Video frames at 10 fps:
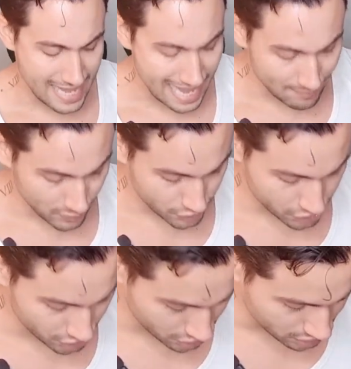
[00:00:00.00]
I'm not
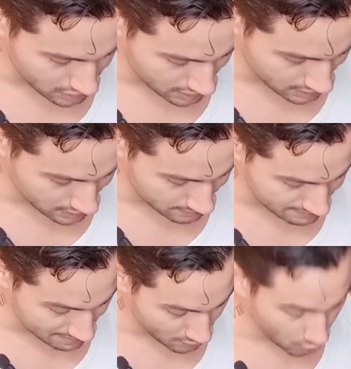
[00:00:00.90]
sure.
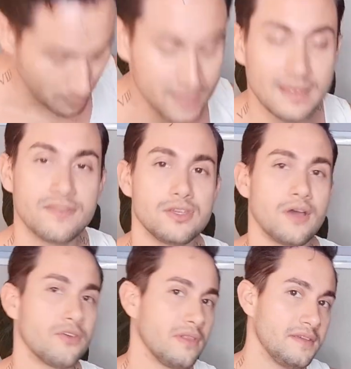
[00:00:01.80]
I'm hoping that the
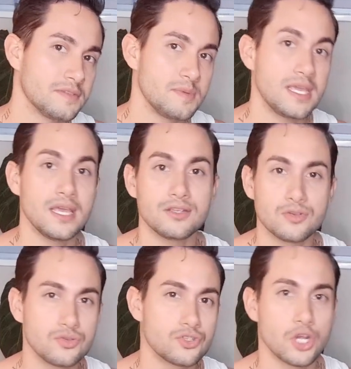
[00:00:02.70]
other leaves begin
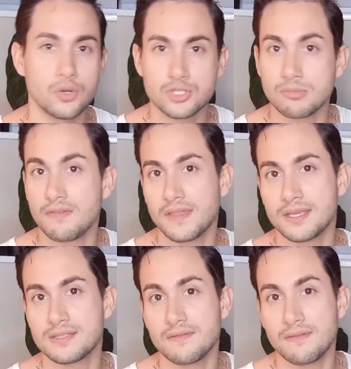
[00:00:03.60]
to show some of
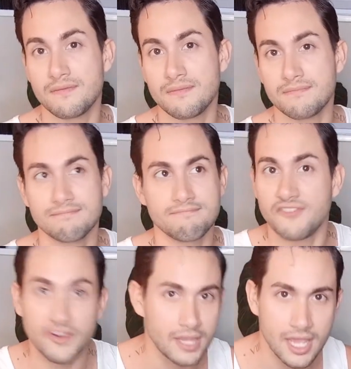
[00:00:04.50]
this
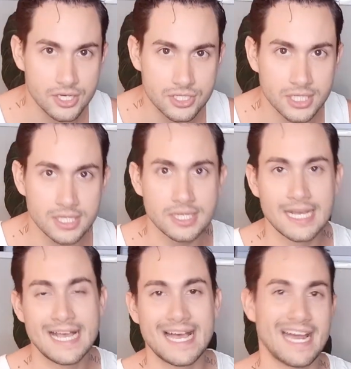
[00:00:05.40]
variegation.
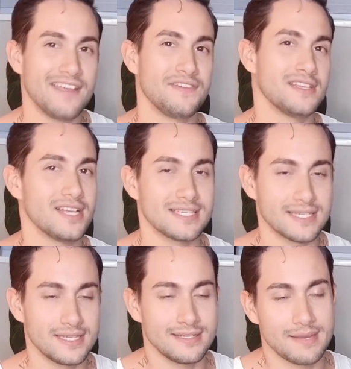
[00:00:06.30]
And if it
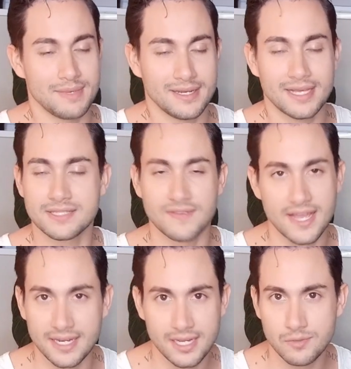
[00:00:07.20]
doesn't, I mean, it's
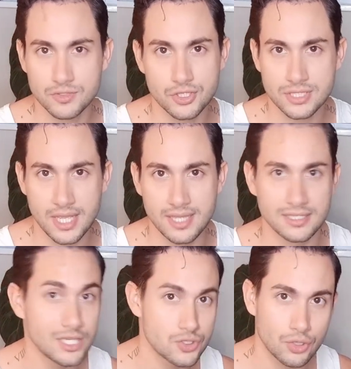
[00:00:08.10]
fine. It was just a
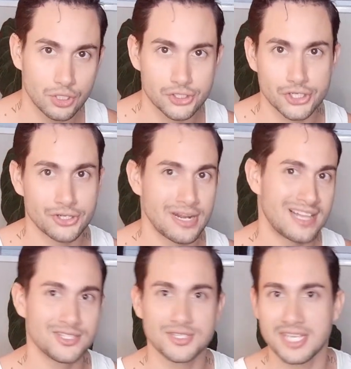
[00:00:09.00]
tissue culture.
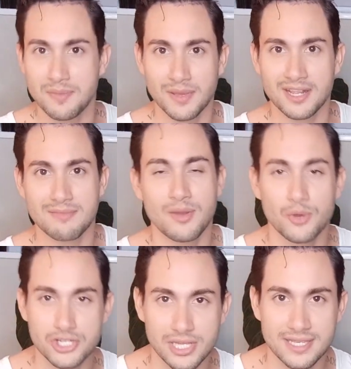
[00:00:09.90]
I'll just keep it in my
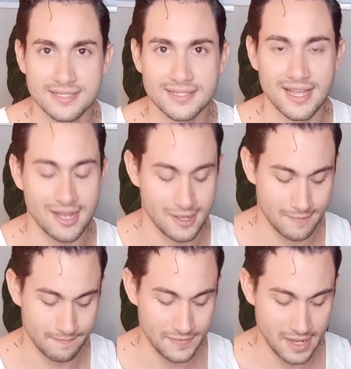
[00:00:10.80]
wish list.
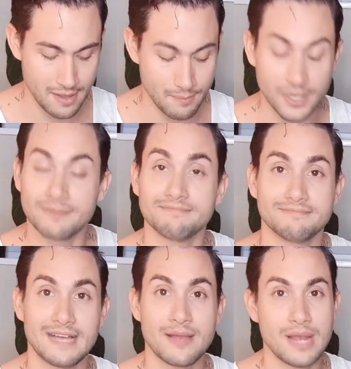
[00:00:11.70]
But
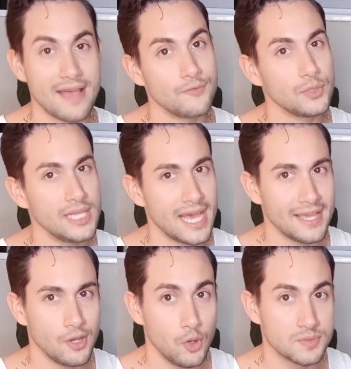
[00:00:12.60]
I have really high
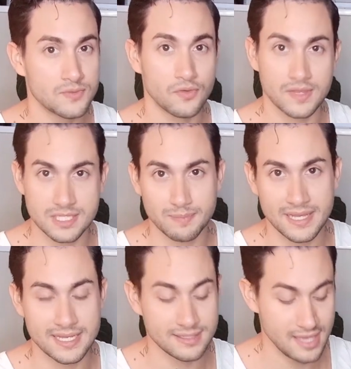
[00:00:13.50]
hopes for this
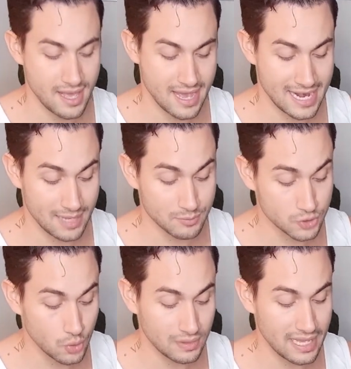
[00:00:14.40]
plant. And I'm
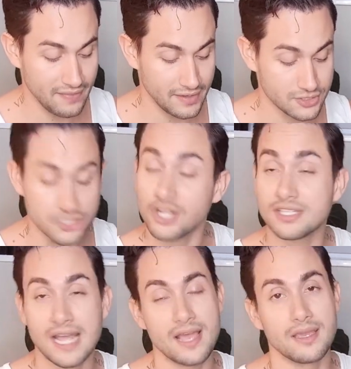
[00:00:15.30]
so glad that it's not
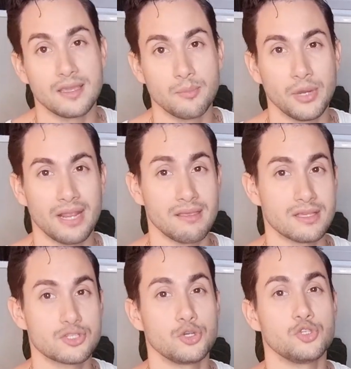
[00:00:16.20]
dying. But I think
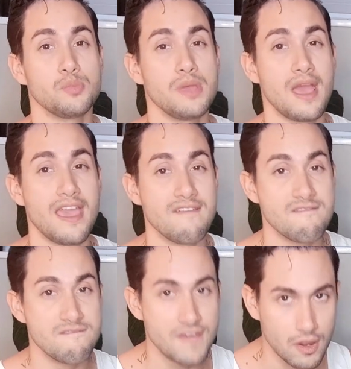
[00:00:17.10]
it's going to be a
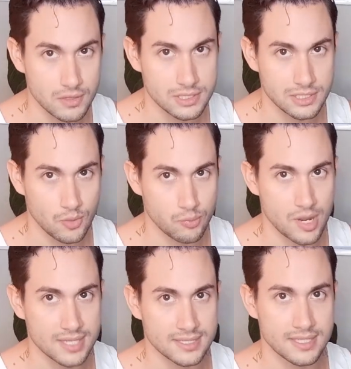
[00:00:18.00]
very slow
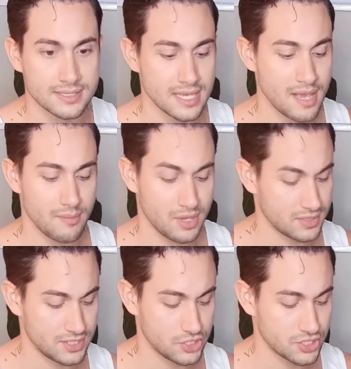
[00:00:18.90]
process
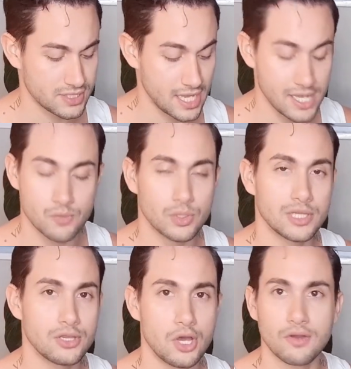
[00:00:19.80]
because it's just taking
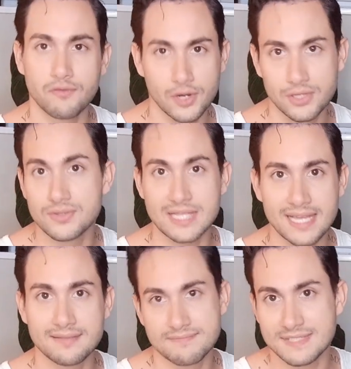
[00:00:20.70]
really long for it to
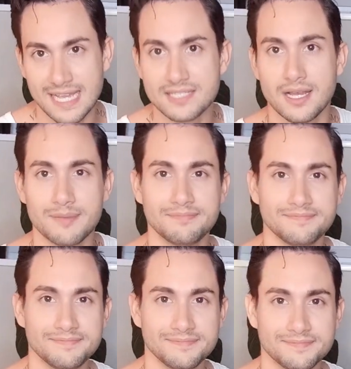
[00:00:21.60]
size up.
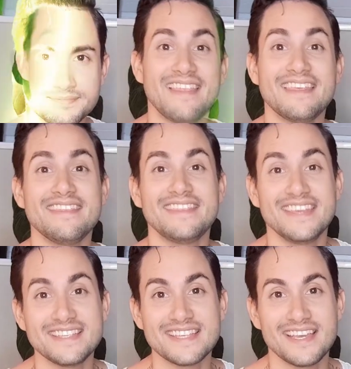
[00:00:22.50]
And then
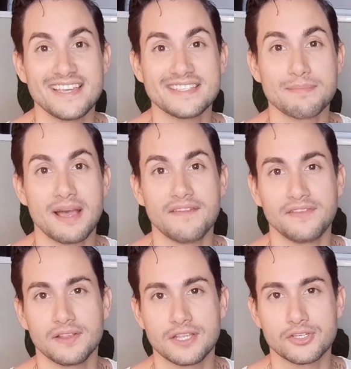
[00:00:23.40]
this is my
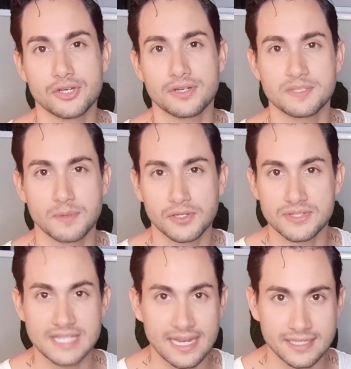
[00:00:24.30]
Philodendron
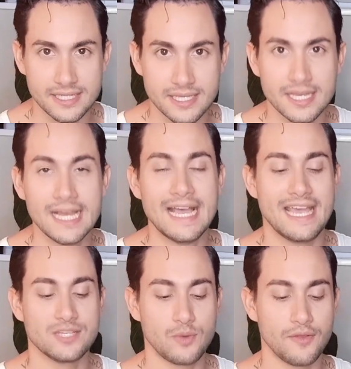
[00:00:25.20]
Spiritus-sancti.
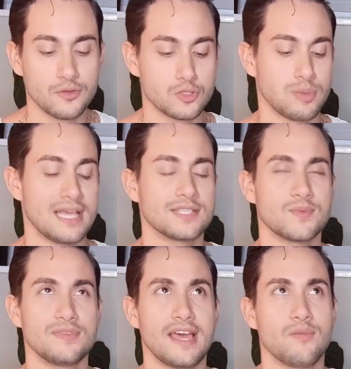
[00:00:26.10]
It's one of those plants
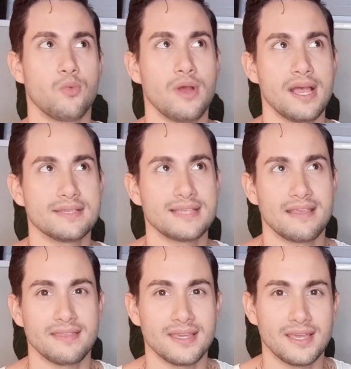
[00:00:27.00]
that was, I
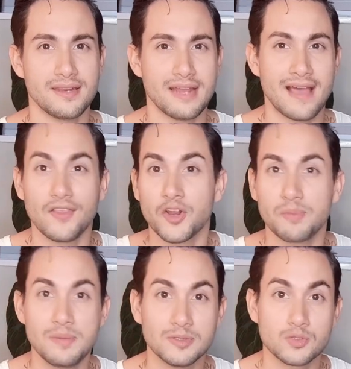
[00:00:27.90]
think, in a lot of
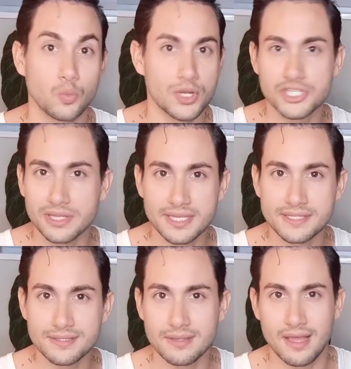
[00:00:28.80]
people's wish
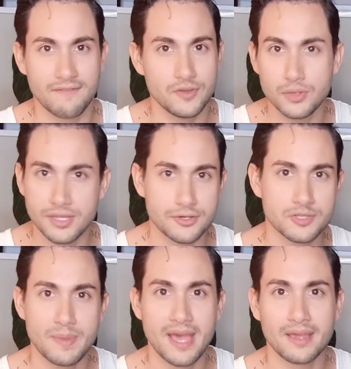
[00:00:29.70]
list a few years
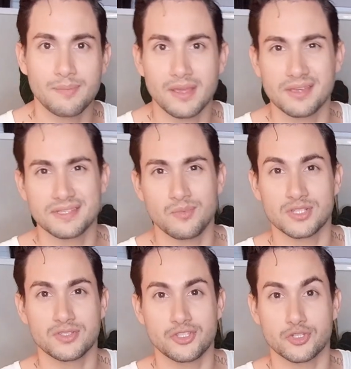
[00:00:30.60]
back because it
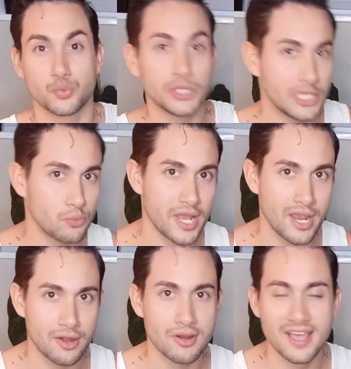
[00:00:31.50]
was just really rare.